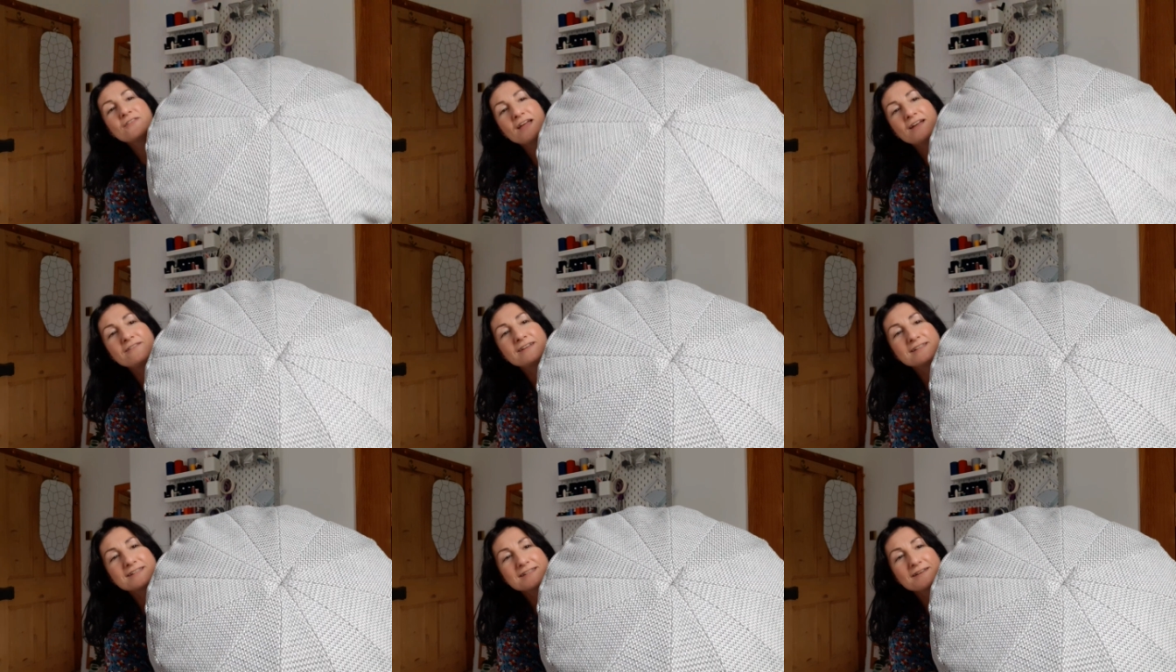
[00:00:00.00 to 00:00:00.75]
There
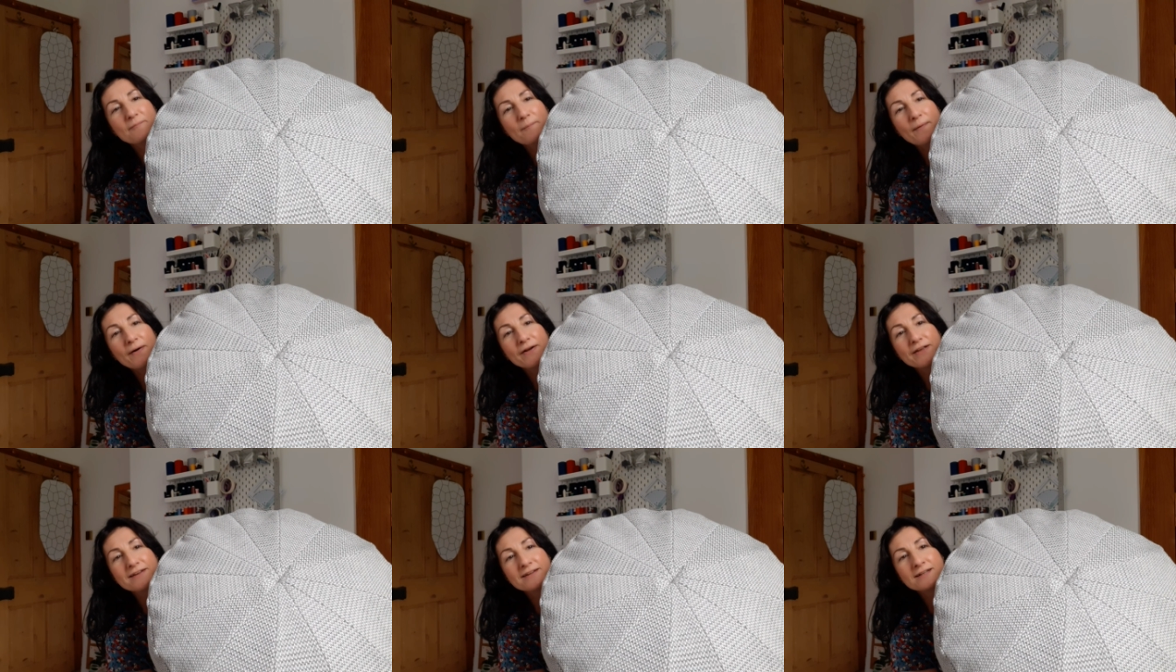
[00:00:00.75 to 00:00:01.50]
is
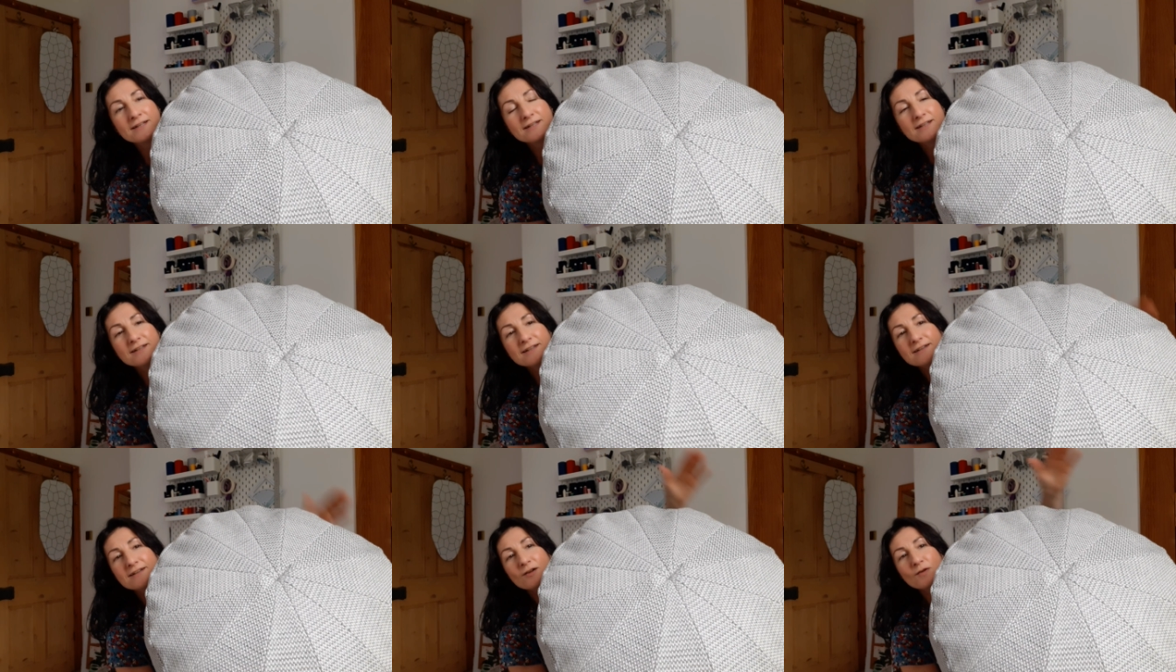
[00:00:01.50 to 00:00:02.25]
my
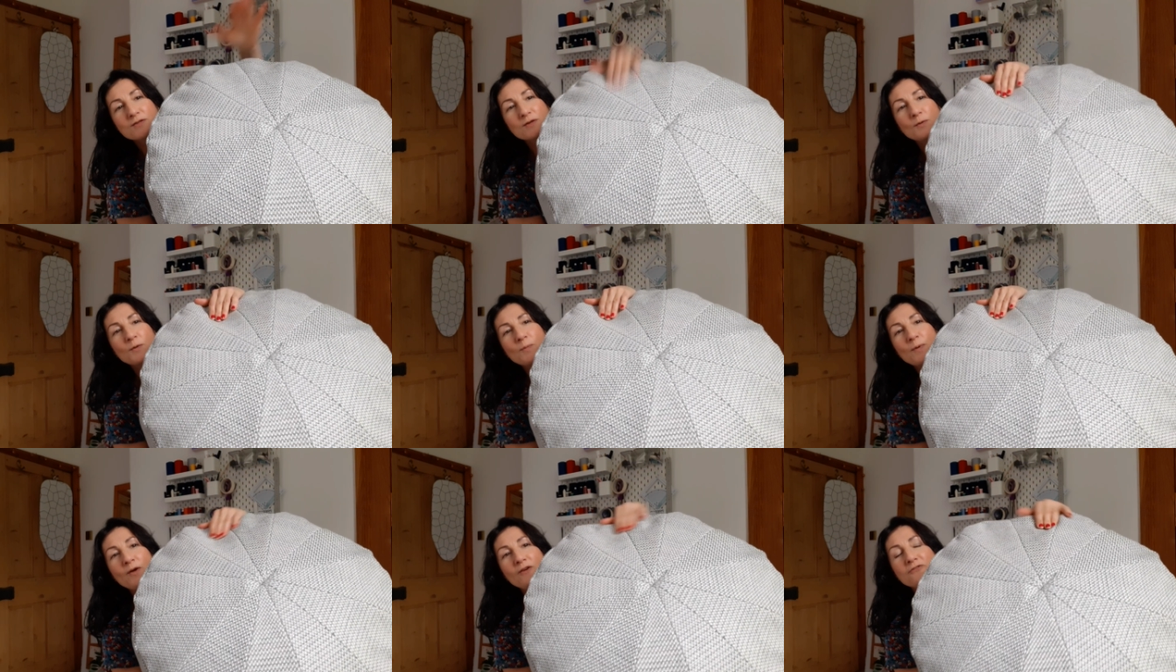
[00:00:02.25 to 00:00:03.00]
Closet Core
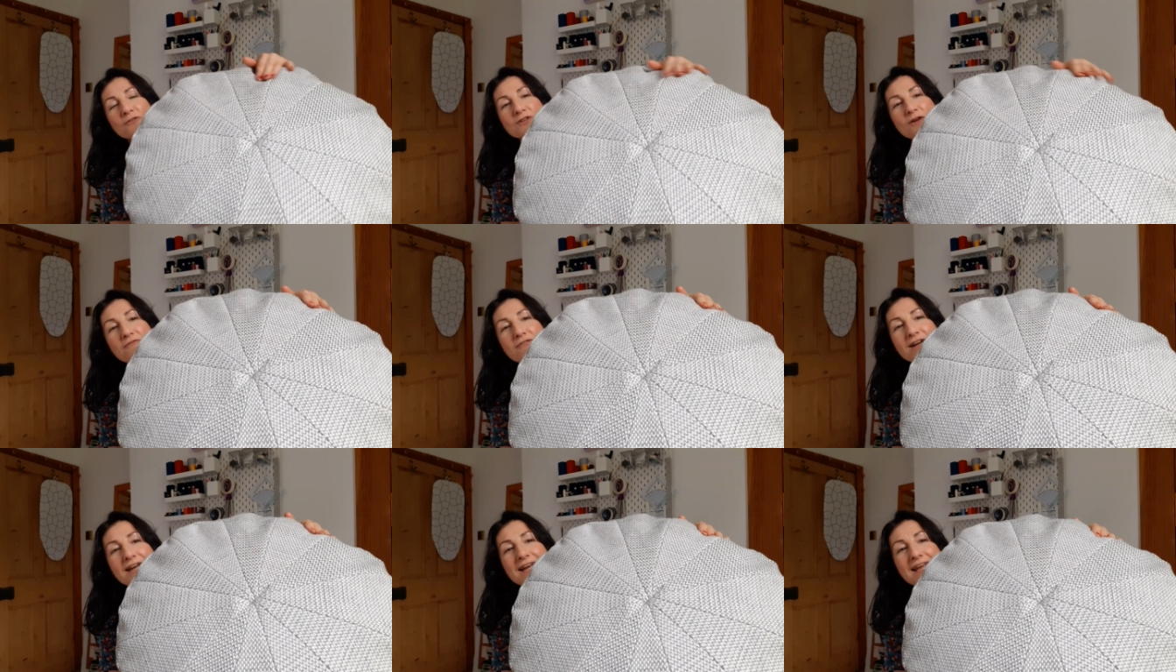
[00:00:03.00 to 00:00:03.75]
poof, which I'm
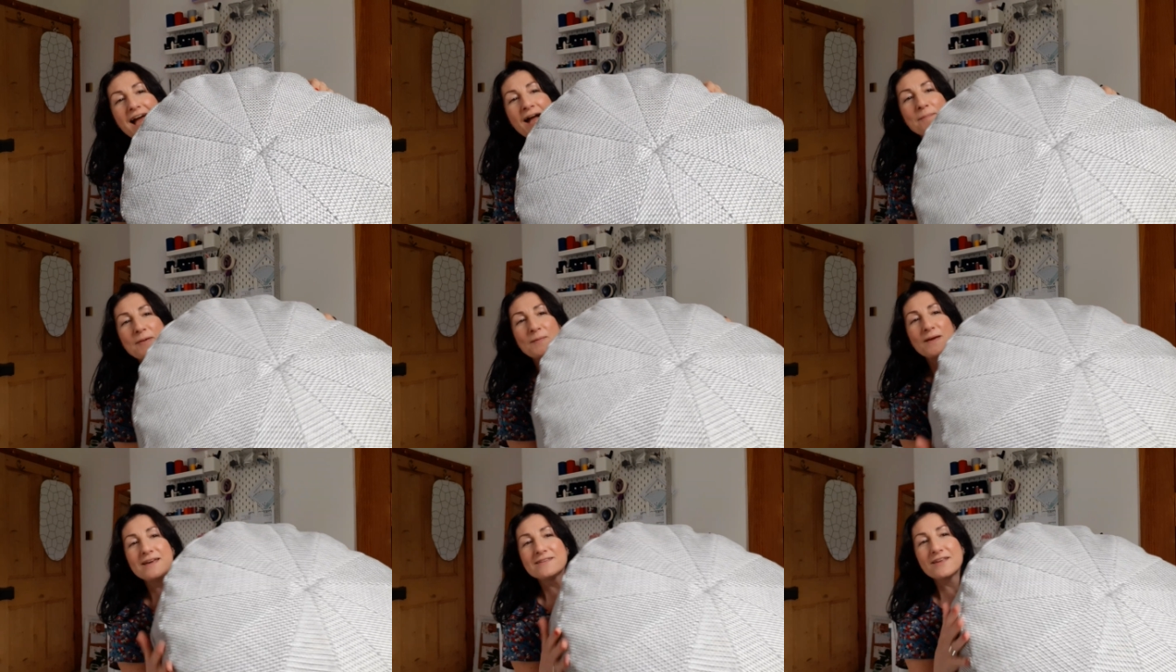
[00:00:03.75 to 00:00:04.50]
really happy
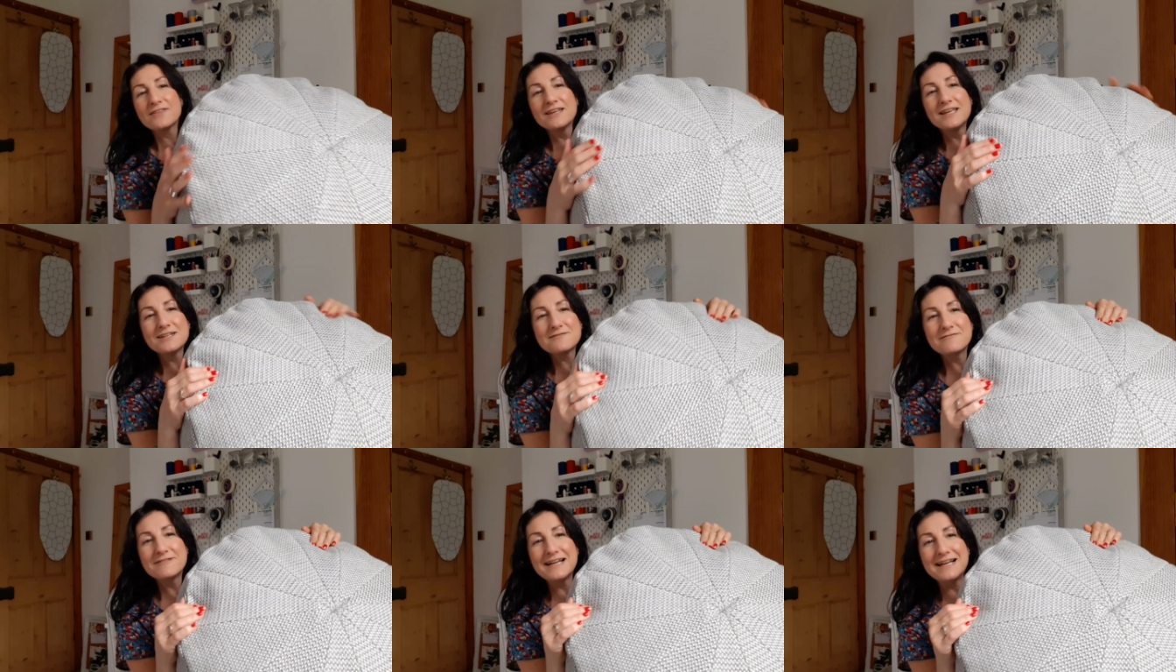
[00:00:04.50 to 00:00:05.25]
with. I think it's
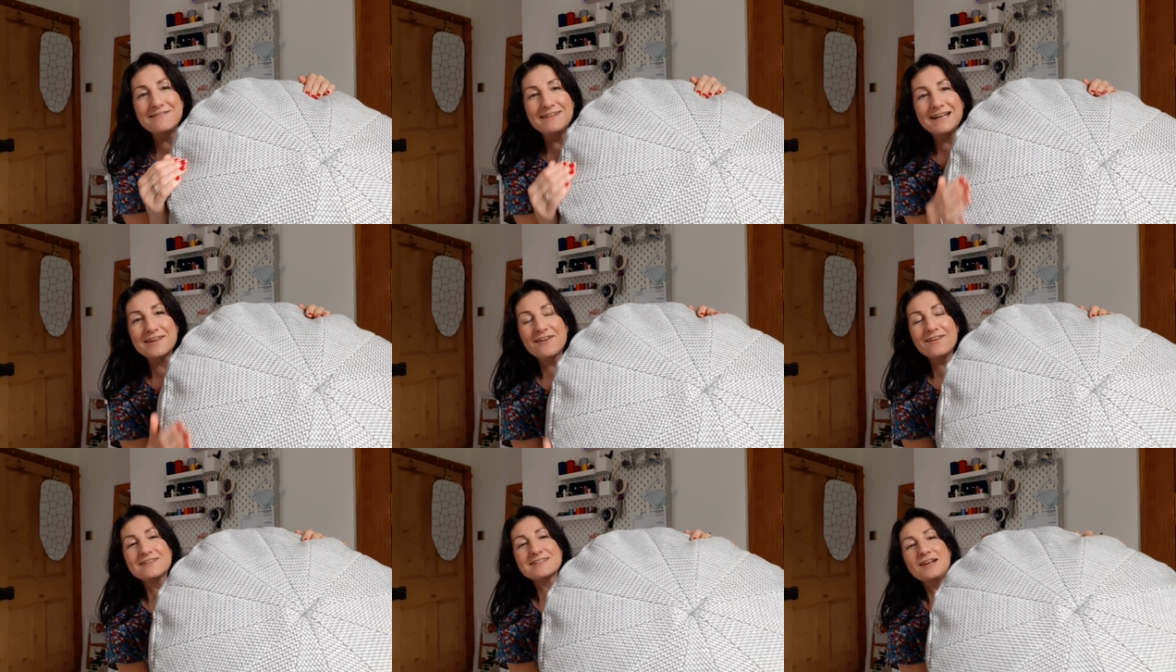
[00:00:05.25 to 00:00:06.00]
really, really
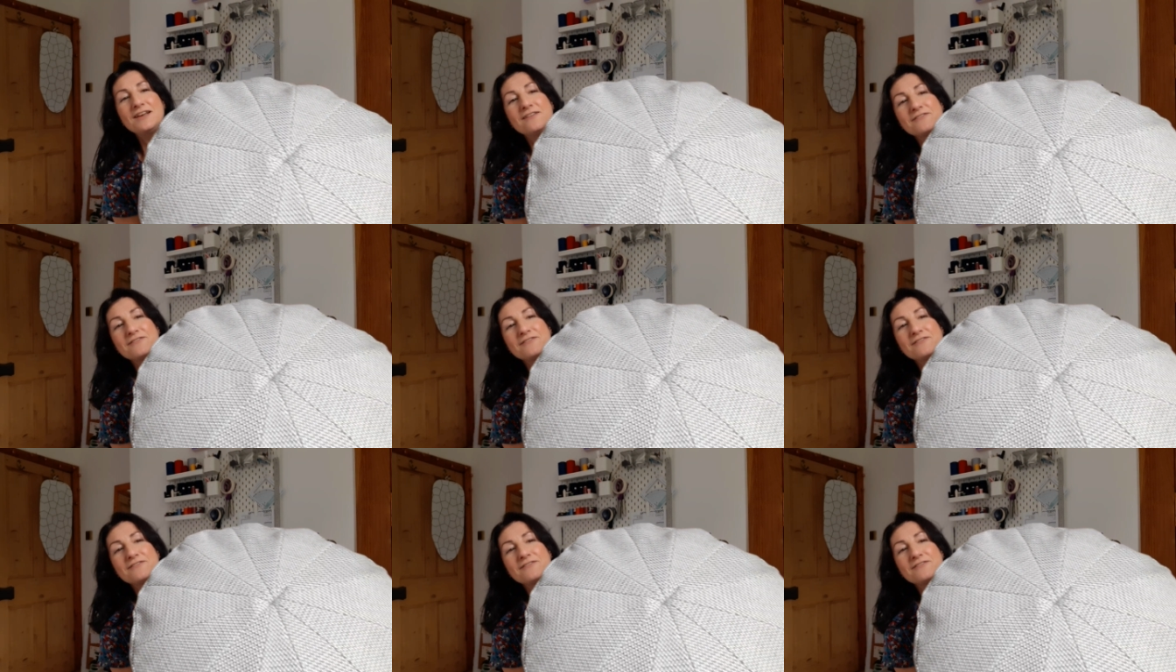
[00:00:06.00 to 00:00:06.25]
good. I love